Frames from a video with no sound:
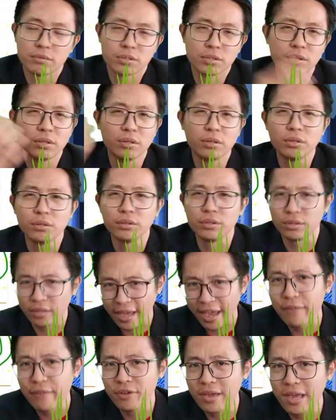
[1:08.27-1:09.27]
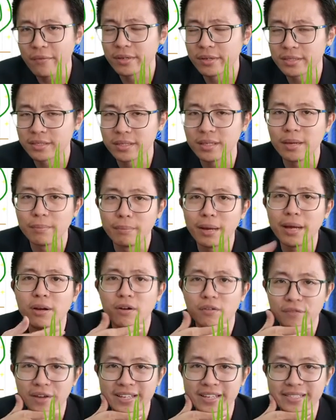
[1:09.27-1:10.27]
So, have you ever seen a
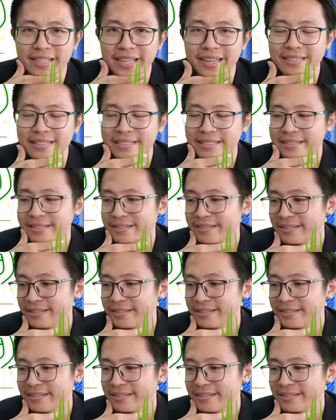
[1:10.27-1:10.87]
biconvex lens?